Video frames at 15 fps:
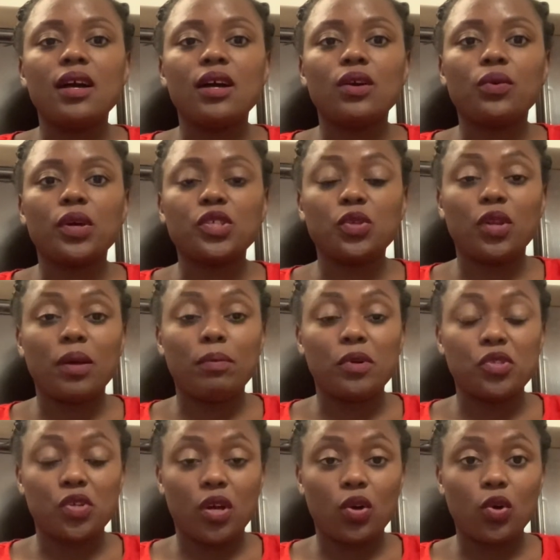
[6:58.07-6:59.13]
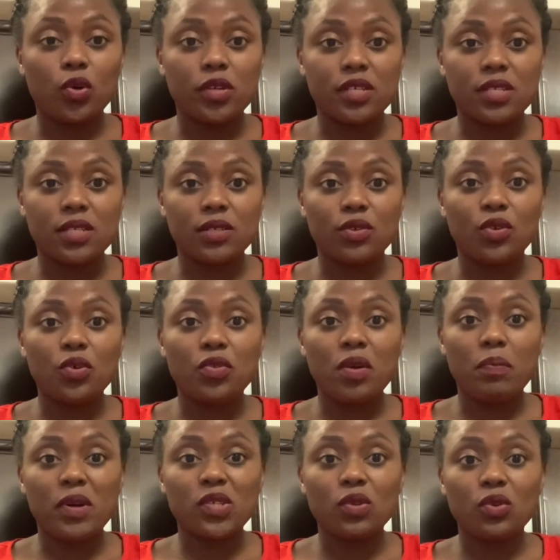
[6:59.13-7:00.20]
question about your host. You know, the
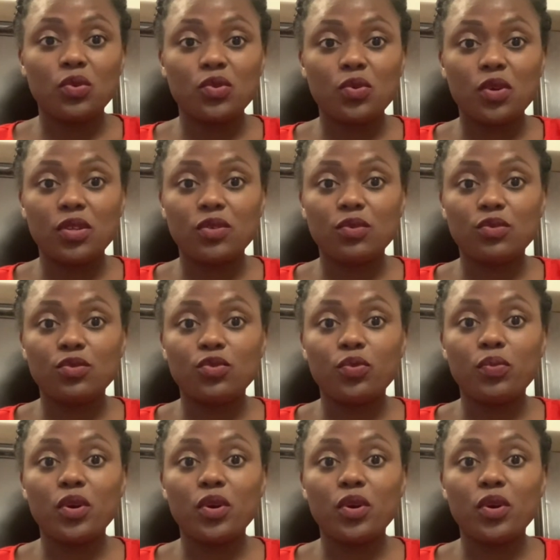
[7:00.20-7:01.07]
person who's going to be